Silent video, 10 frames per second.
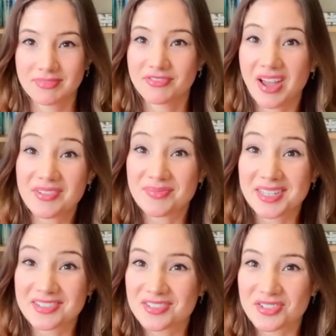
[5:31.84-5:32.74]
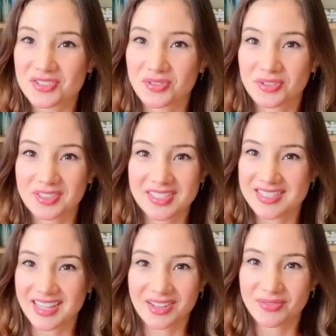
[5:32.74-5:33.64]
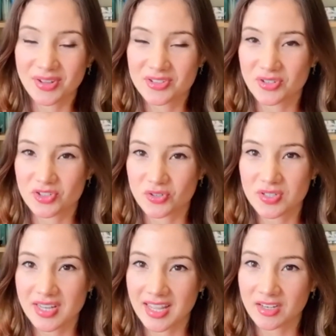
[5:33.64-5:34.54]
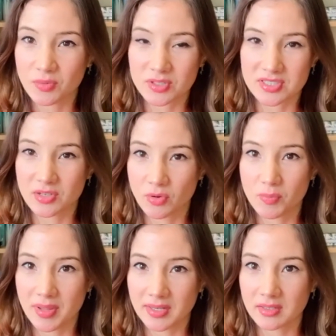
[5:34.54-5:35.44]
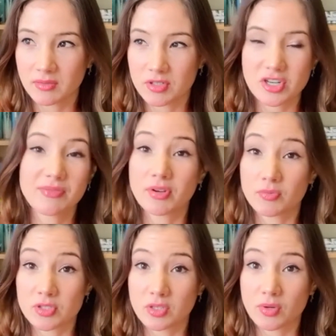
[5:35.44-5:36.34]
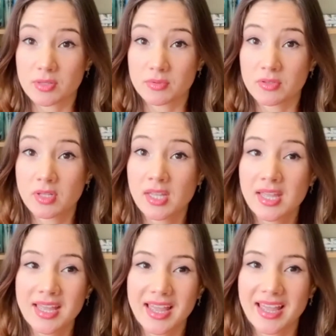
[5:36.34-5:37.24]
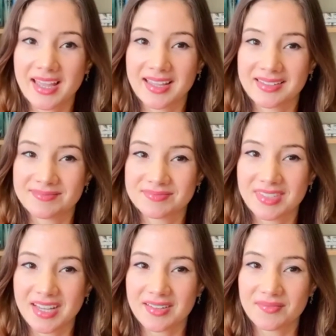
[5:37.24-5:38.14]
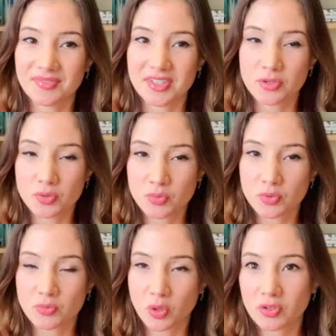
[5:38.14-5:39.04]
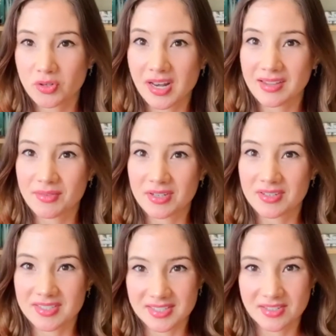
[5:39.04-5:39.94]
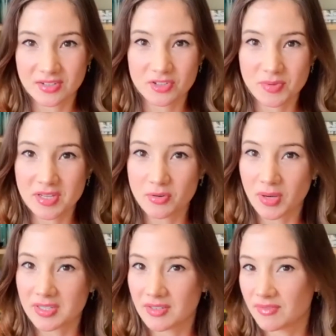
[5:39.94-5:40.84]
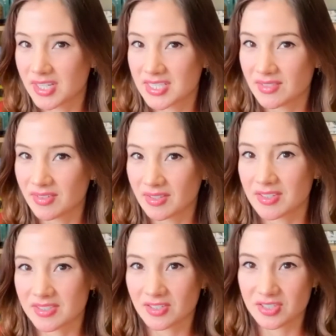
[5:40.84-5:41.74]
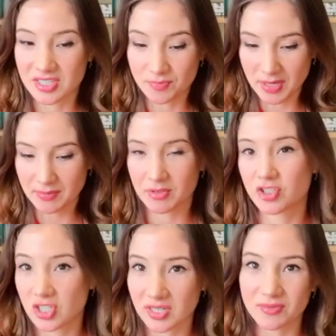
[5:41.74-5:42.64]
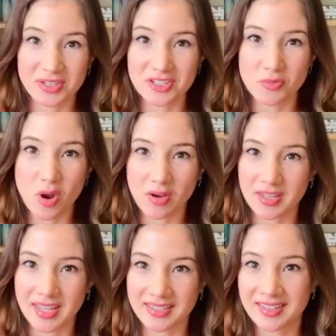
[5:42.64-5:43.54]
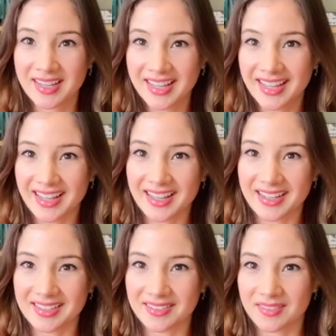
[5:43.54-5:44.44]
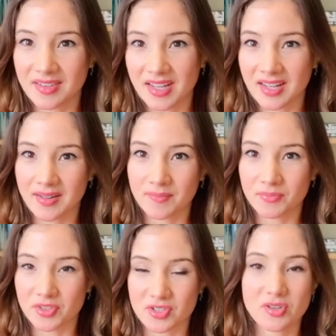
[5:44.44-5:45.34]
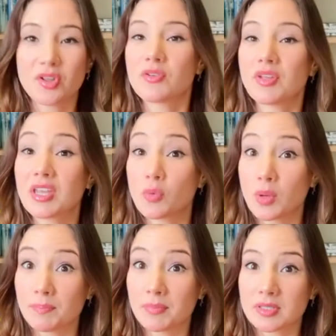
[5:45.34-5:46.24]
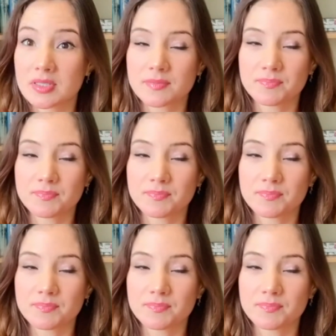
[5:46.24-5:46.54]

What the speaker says: 5 minutes or so, or at least like, it felt so short, and it was zero pain, which I thought was incredible. And you would wonder like whether this is going to be quite an invasive thing, because there's this big machine when you walk in, and there's a lot of equipment,